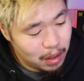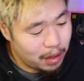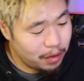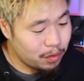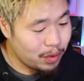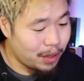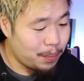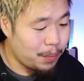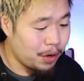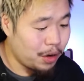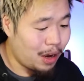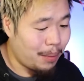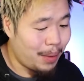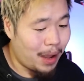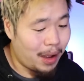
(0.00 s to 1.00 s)
Let's try the
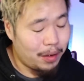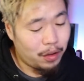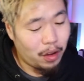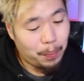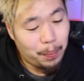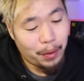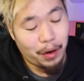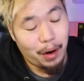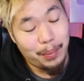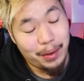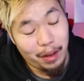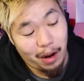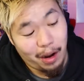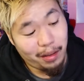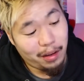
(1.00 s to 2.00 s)
burger. I'm uh, the burger. I
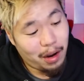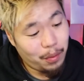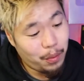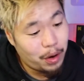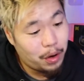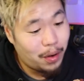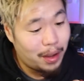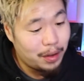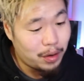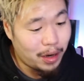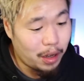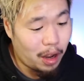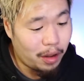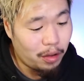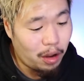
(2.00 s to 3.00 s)
mean the hot dog. We're gonna go ahead and try
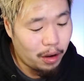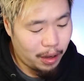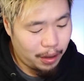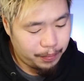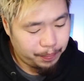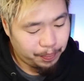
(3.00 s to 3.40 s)
the hot dog.